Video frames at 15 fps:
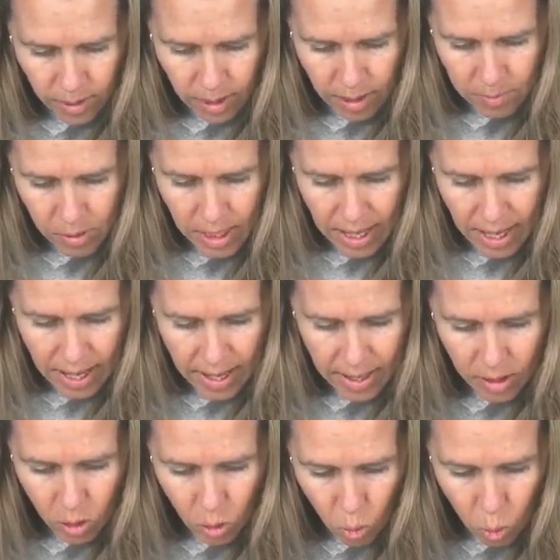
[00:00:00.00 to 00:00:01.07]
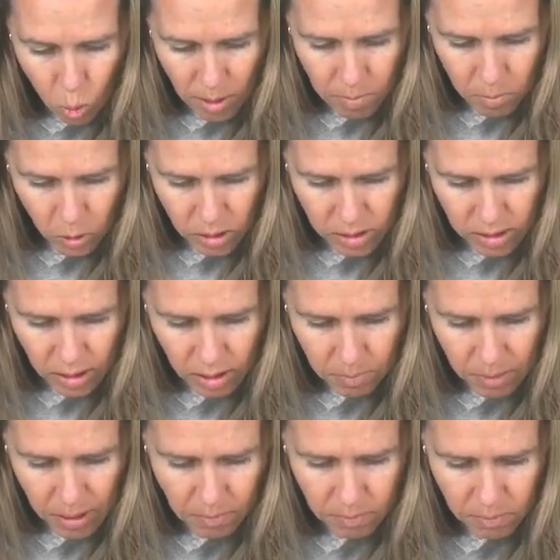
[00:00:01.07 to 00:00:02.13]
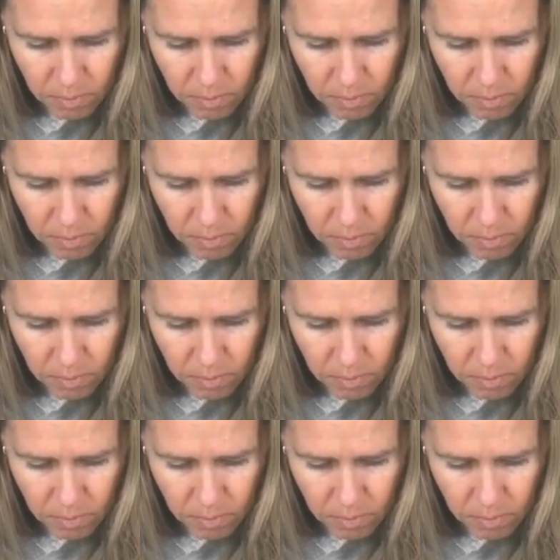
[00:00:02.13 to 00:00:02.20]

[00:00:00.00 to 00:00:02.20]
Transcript: I'm going to add one more seed bead.